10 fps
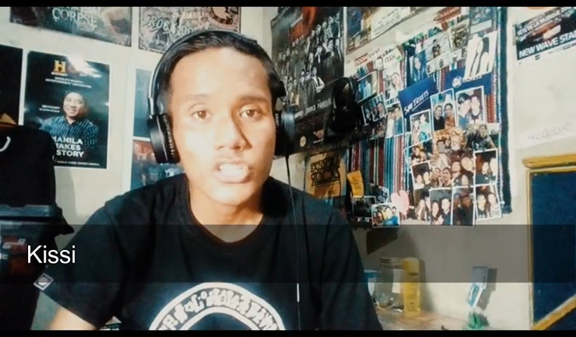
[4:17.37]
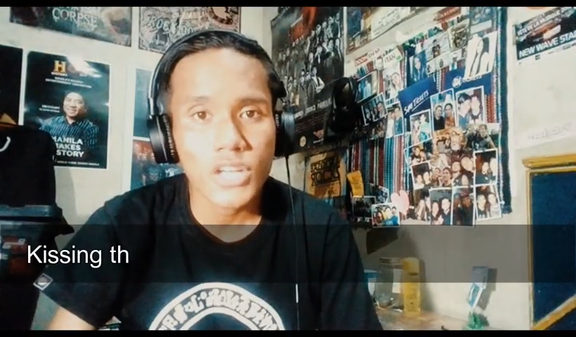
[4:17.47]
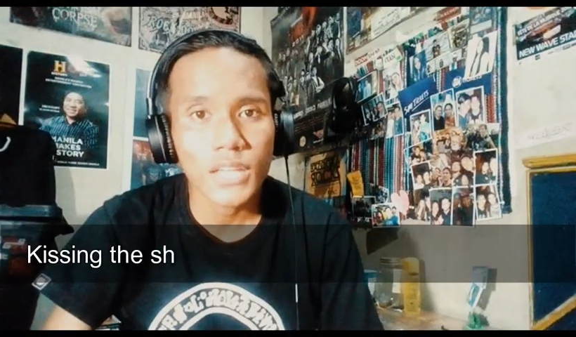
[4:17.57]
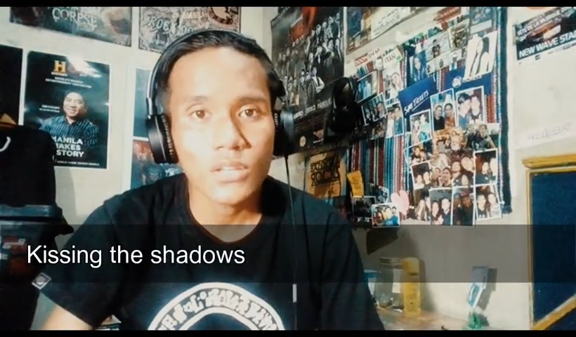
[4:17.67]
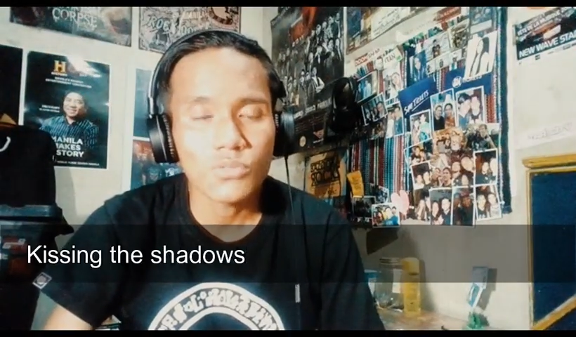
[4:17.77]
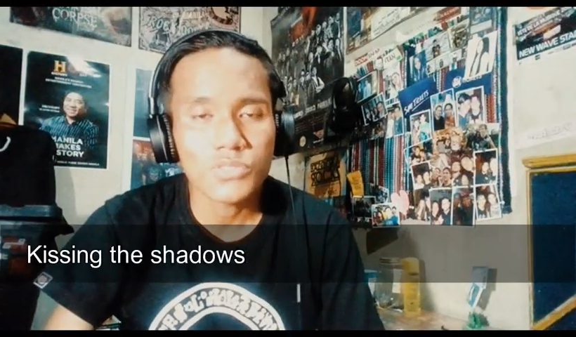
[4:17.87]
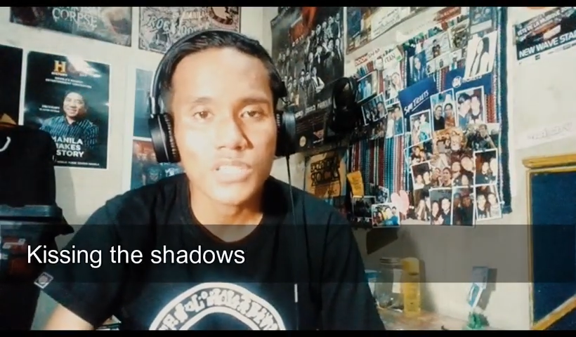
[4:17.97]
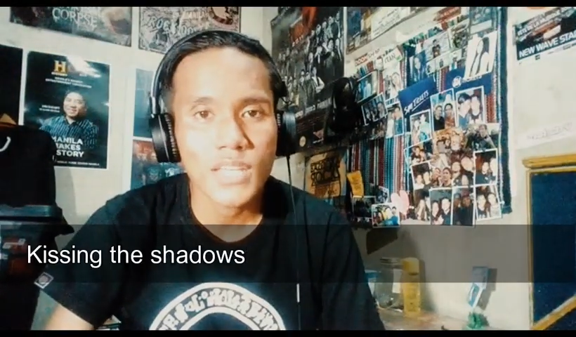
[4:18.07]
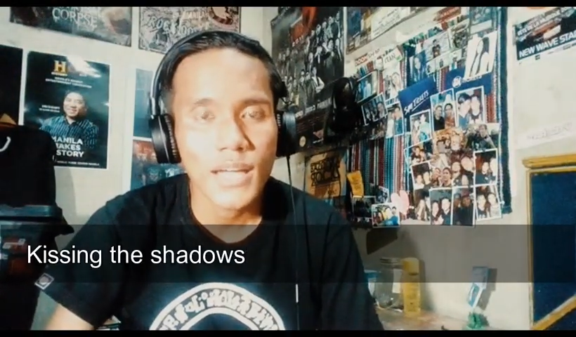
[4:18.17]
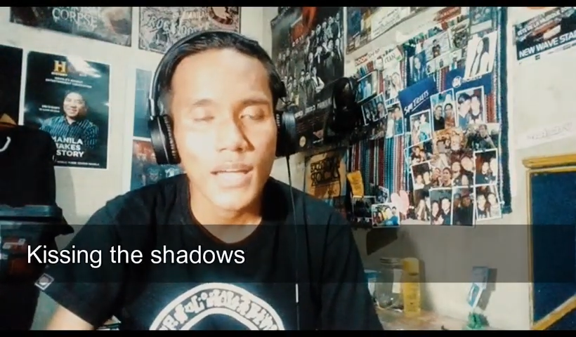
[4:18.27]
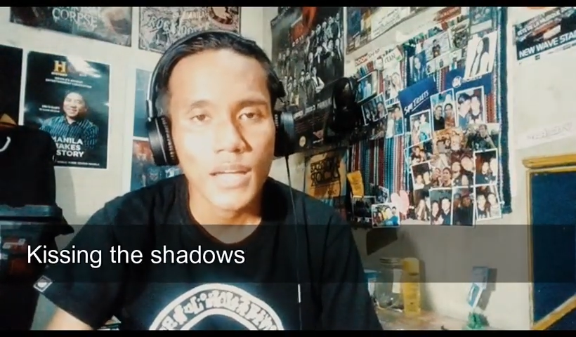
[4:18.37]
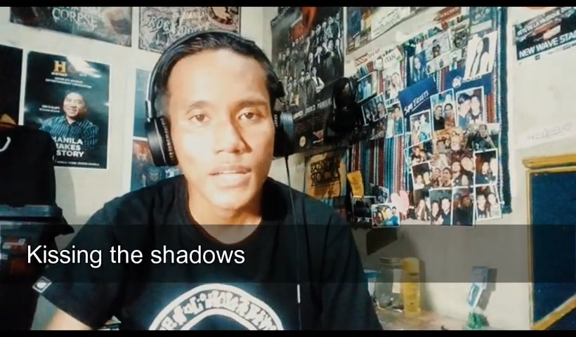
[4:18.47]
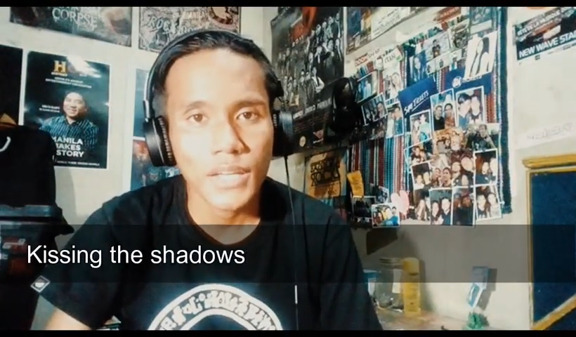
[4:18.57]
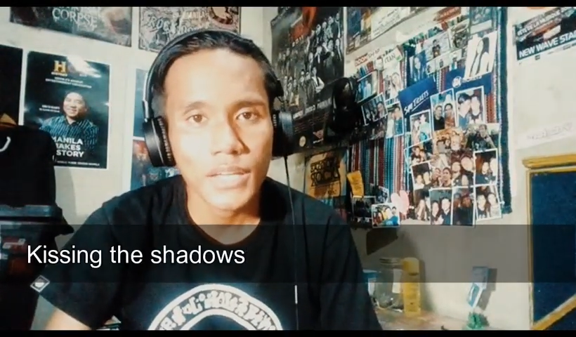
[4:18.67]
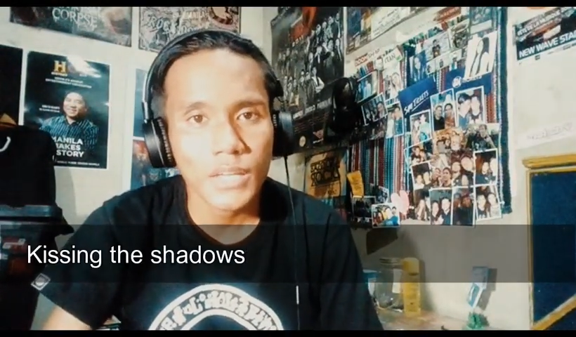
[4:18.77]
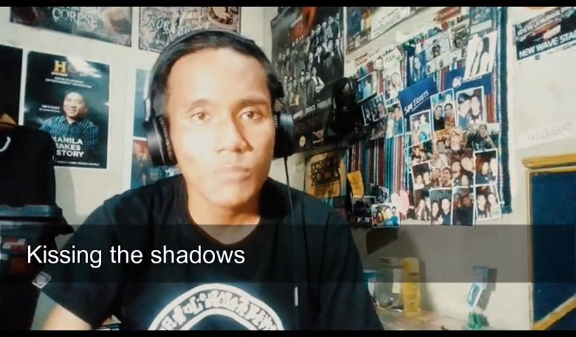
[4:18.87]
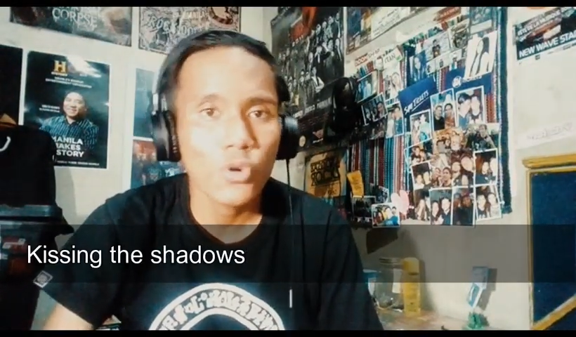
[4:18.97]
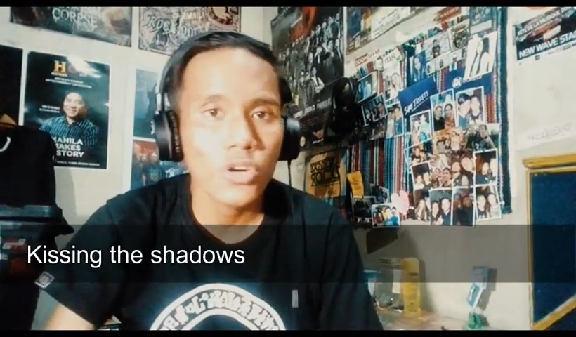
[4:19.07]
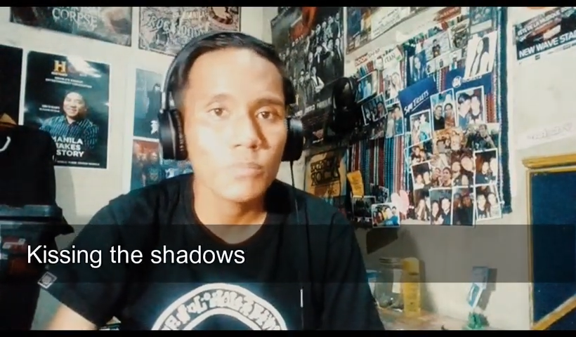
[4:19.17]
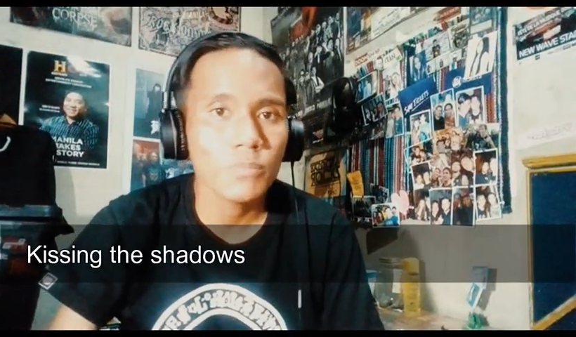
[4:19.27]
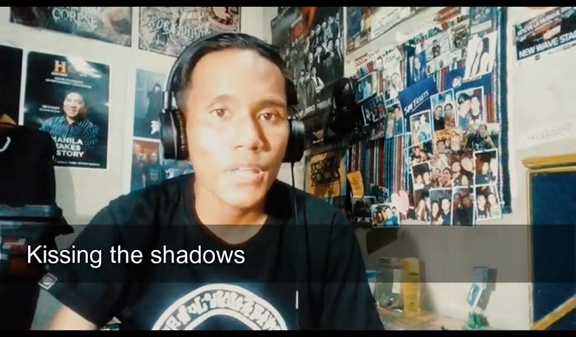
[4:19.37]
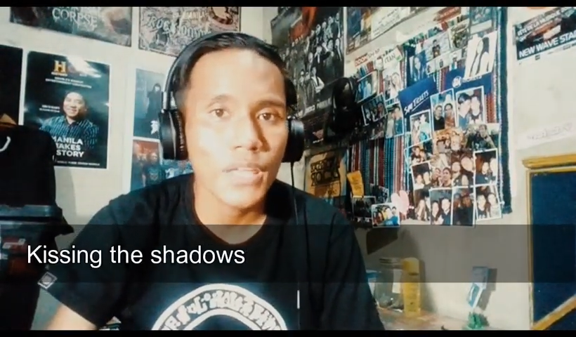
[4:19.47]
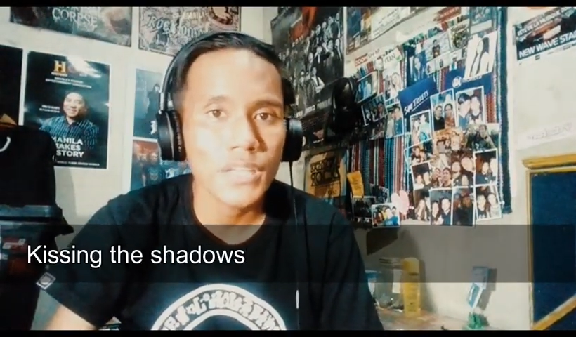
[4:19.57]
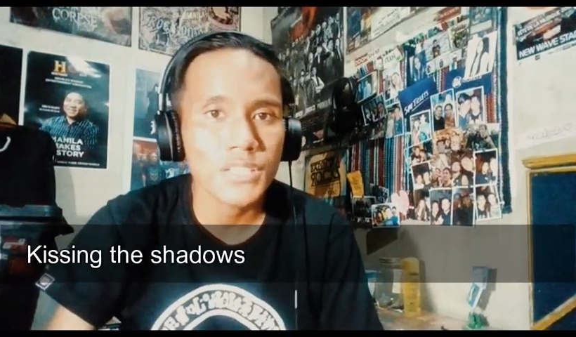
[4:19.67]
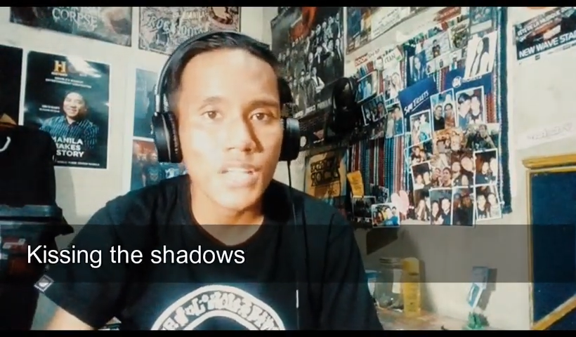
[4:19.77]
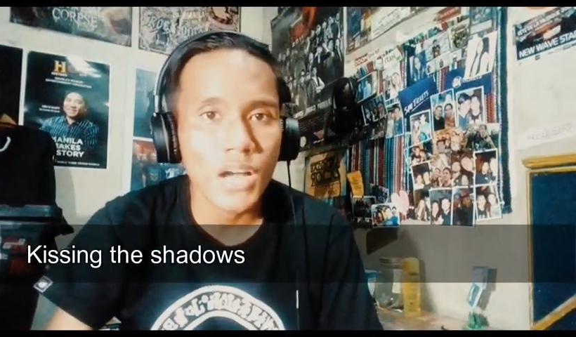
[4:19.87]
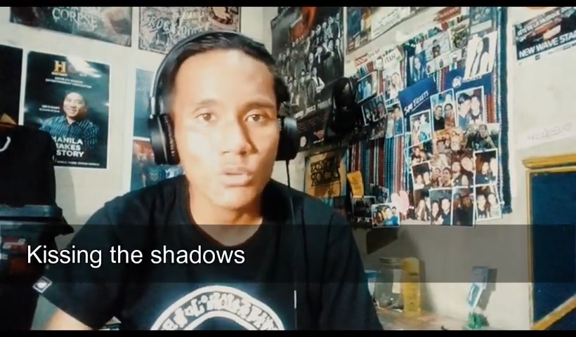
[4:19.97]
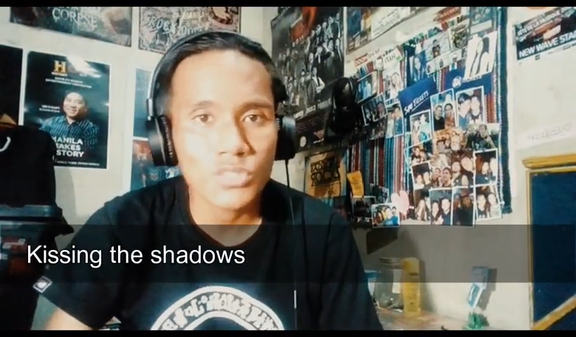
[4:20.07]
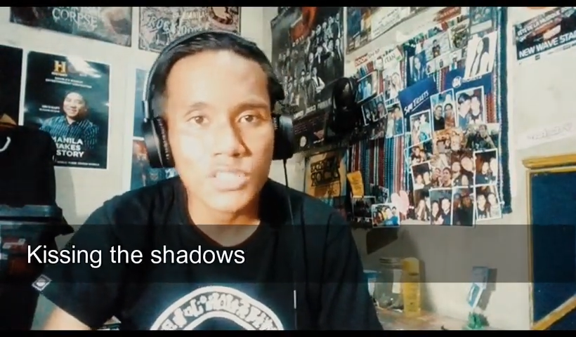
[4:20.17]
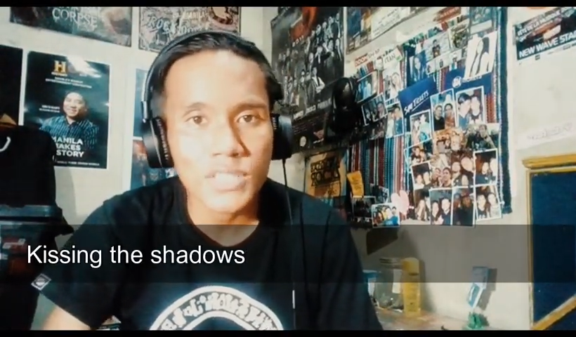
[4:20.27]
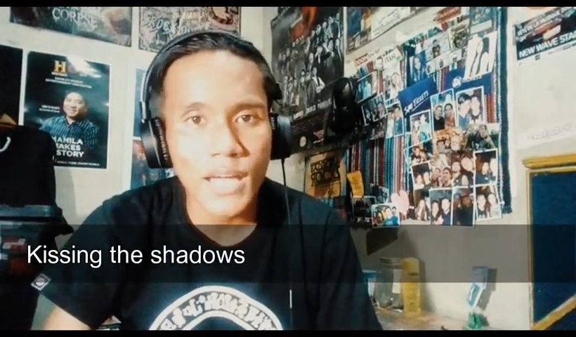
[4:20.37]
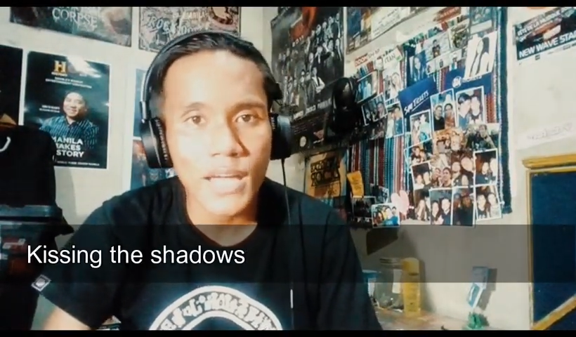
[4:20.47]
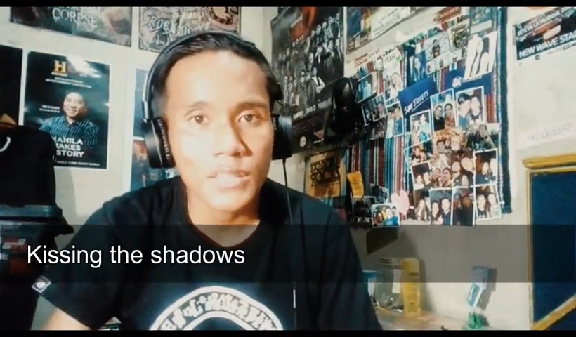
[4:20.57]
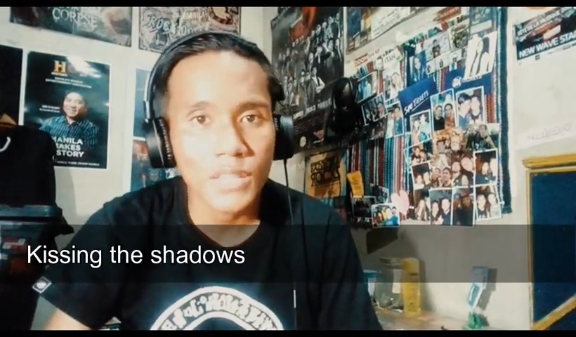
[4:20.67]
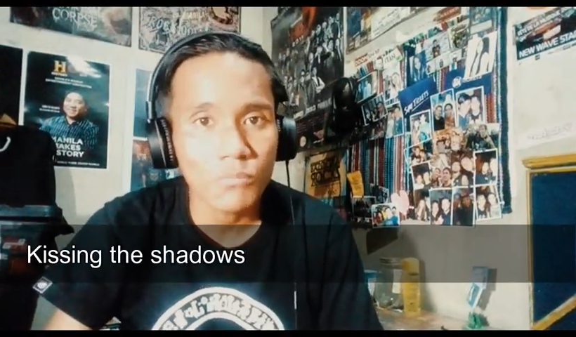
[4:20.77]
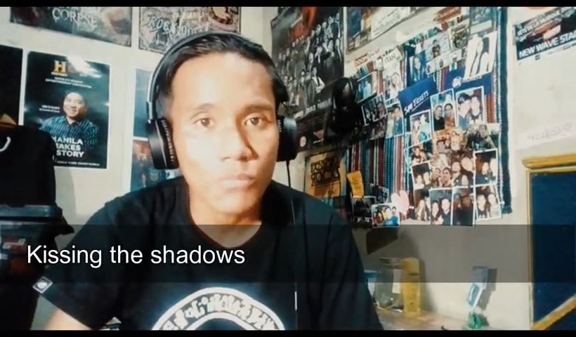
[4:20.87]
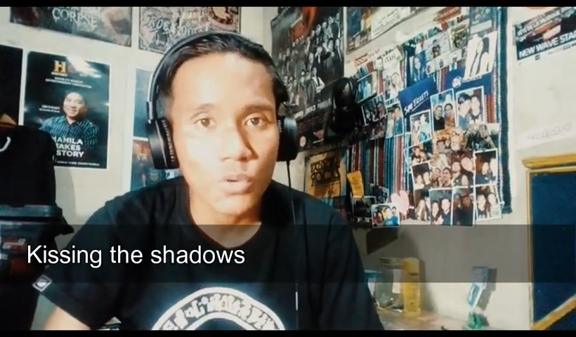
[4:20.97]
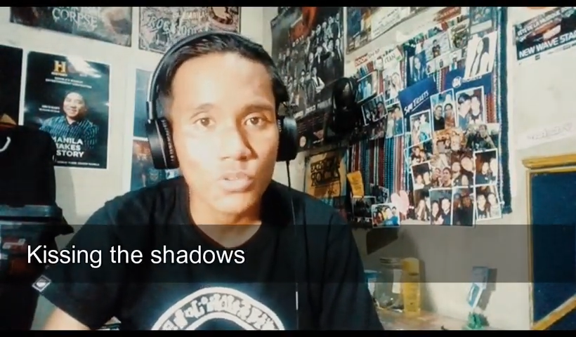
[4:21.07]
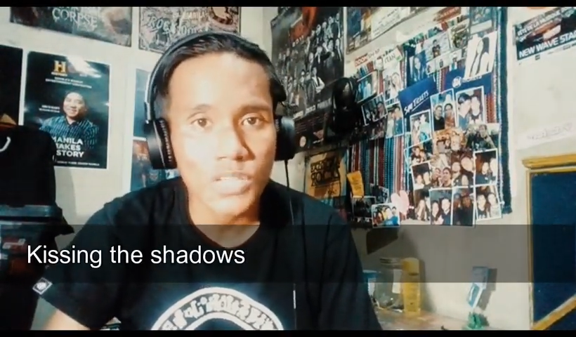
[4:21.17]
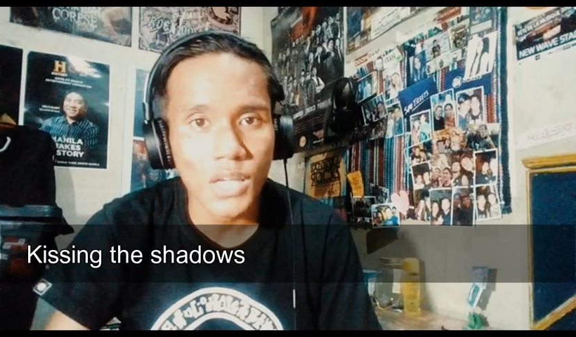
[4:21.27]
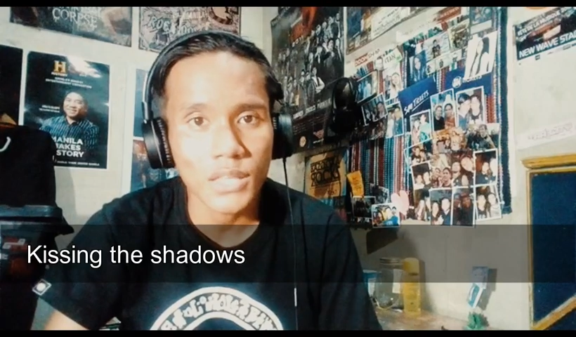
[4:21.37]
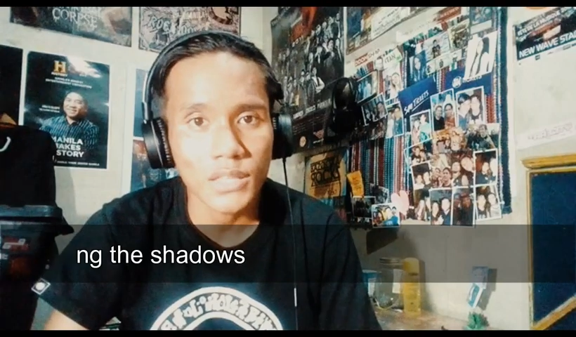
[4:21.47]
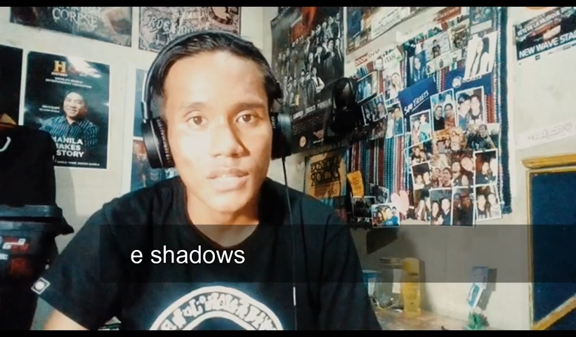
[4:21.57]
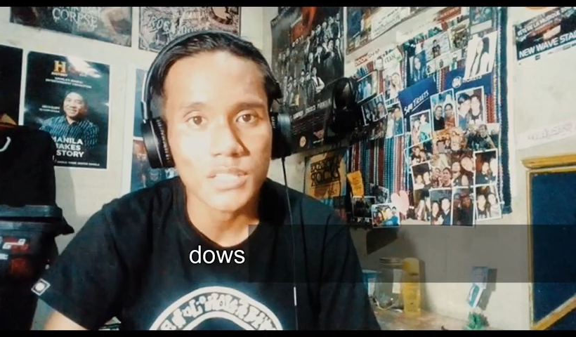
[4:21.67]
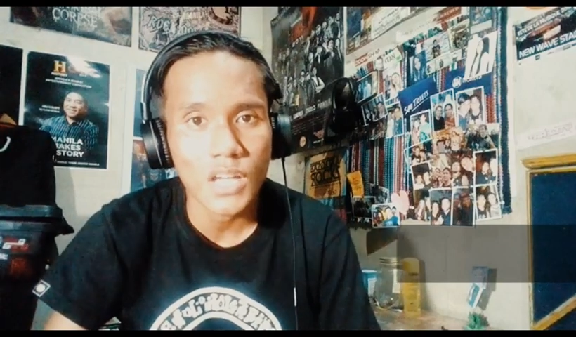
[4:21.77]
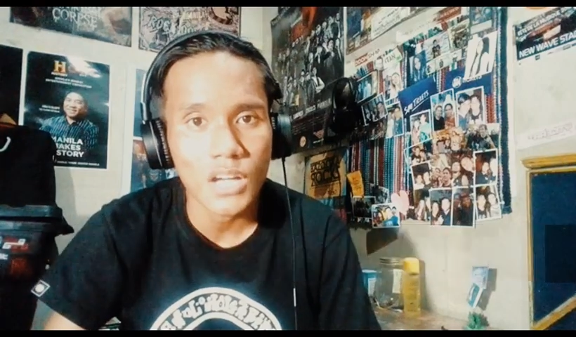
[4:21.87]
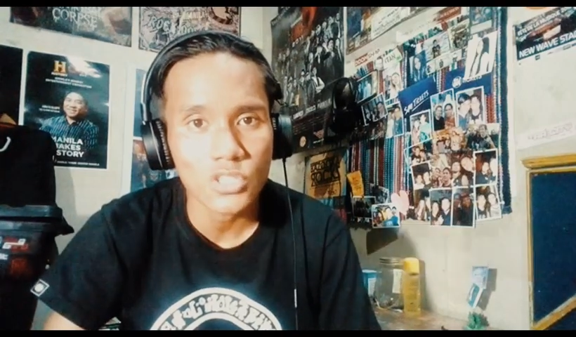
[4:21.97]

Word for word: the Shadows. The keyboard plays outstand the most in this